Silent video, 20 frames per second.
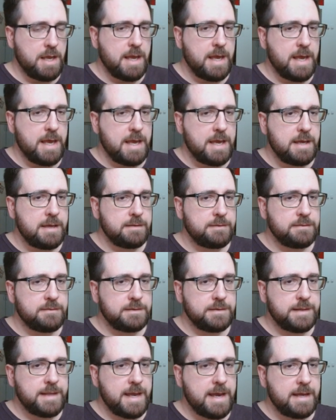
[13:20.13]
and
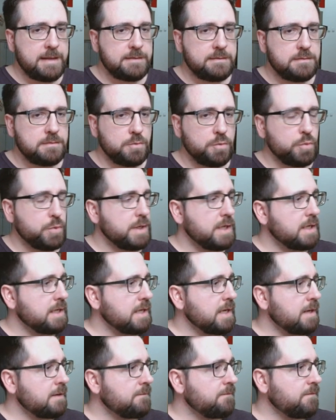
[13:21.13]
that we
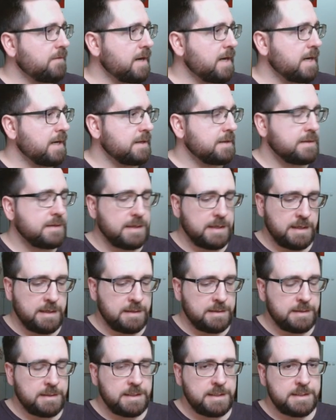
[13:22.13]
can find
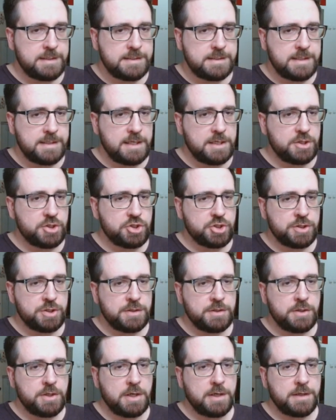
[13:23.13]
in the
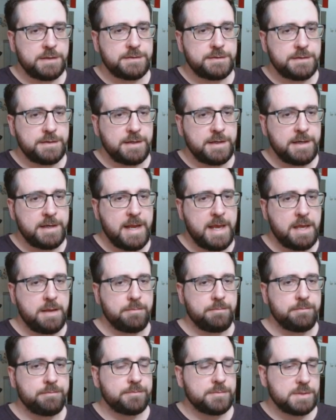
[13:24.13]

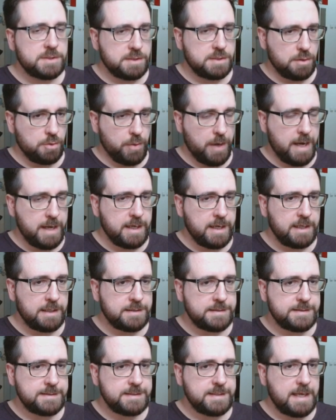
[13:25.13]
station.name. So when I
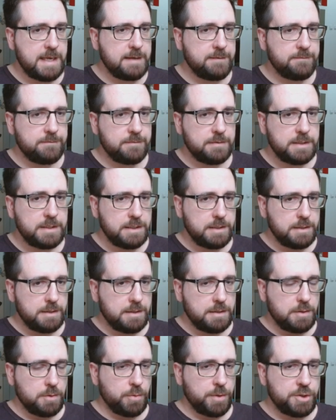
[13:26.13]
hit save,
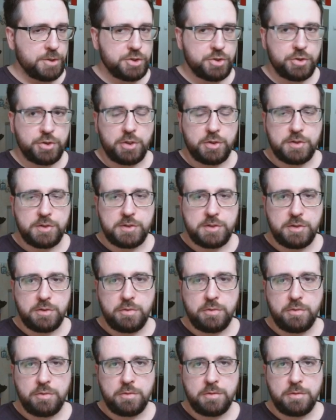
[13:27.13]
we should also